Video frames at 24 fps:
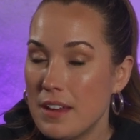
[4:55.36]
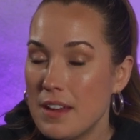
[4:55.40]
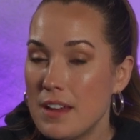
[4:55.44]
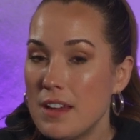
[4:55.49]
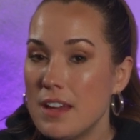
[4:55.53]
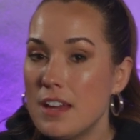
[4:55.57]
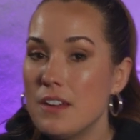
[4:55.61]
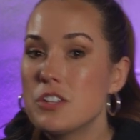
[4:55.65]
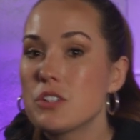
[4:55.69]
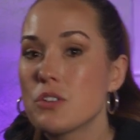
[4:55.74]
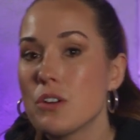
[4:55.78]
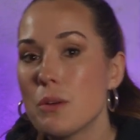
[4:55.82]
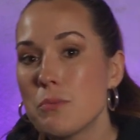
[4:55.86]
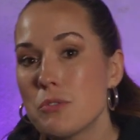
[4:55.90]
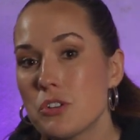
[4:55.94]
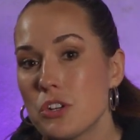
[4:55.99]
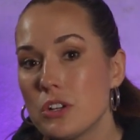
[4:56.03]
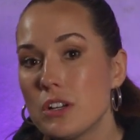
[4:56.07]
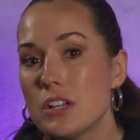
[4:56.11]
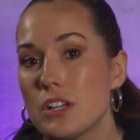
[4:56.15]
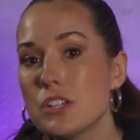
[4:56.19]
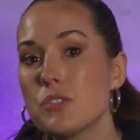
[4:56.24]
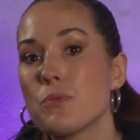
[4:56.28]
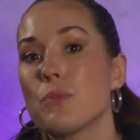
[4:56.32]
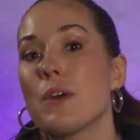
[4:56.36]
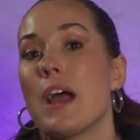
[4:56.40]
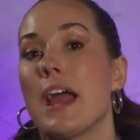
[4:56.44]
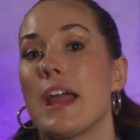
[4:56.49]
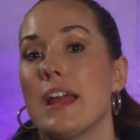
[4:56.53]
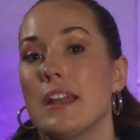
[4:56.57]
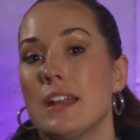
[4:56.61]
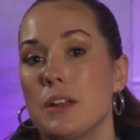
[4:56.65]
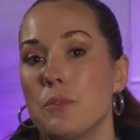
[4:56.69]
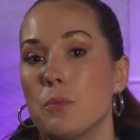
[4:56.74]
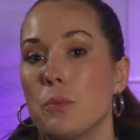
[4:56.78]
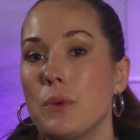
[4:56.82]
If scripture is right
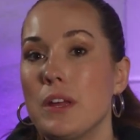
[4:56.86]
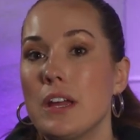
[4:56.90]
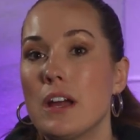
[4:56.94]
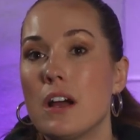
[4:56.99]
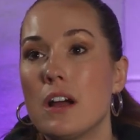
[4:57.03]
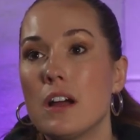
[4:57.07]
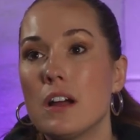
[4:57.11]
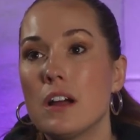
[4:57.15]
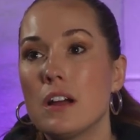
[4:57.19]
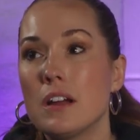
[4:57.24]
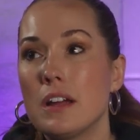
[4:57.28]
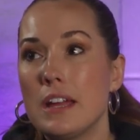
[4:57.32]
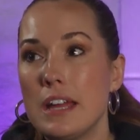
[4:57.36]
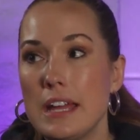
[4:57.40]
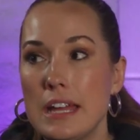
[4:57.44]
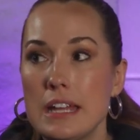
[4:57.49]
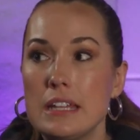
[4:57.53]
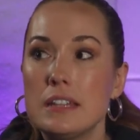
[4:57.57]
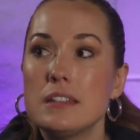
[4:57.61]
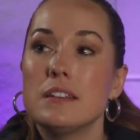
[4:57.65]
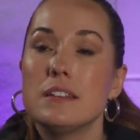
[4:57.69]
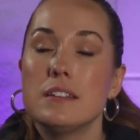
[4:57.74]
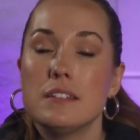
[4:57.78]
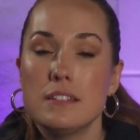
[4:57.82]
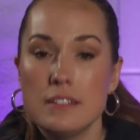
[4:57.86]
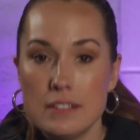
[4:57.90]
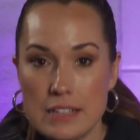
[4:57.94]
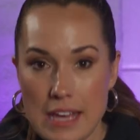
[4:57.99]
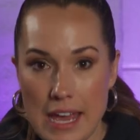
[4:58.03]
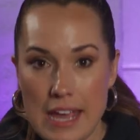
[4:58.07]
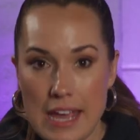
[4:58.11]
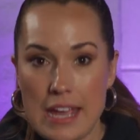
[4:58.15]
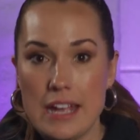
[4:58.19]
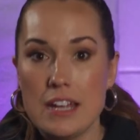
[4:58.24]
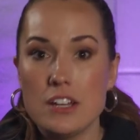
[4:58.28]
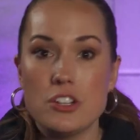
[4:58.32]
and we are
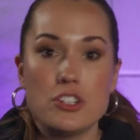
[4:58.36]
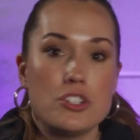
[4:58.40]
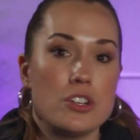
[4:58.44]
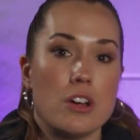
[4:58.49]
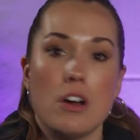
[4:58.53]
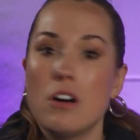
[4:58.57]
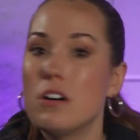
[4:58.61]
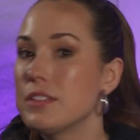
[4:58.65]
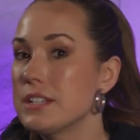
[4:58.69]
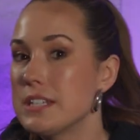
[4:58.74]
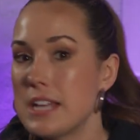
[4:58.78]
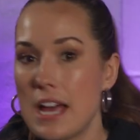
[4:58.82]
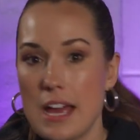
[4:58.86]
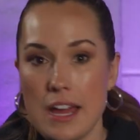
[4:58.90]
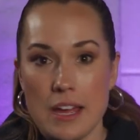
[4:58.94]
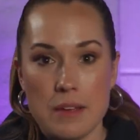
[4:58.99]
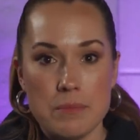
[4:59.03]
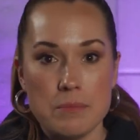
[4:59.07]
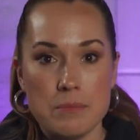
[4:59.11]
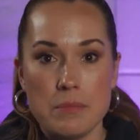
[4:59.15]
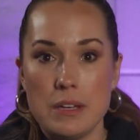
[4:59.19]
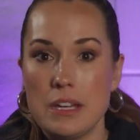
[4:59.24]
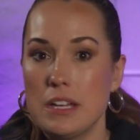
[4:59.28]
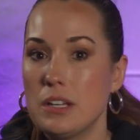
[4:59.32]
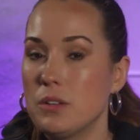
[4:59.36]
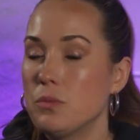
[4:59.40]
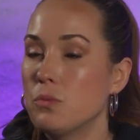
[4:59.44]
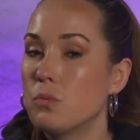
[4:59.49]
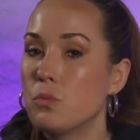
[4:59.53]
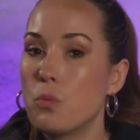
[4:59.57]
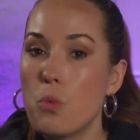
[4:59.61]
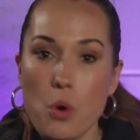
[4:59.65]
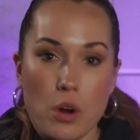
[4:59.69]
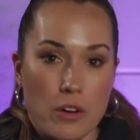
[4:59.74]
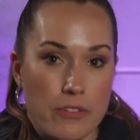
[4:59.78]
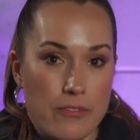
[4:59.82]
engaged all the time in
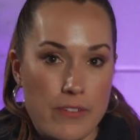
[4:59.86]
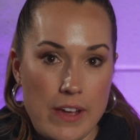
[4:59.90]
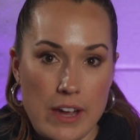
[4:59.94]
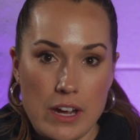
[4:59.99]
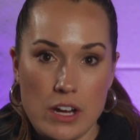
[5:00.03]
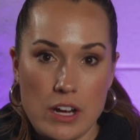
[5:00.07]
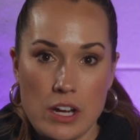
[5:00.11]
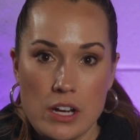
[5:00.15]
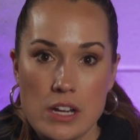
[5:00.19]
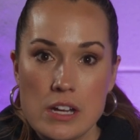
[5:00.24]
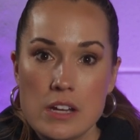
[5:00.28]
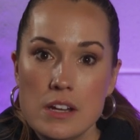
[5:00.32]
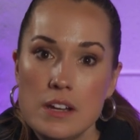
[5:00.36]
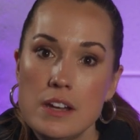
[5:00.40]
warfare,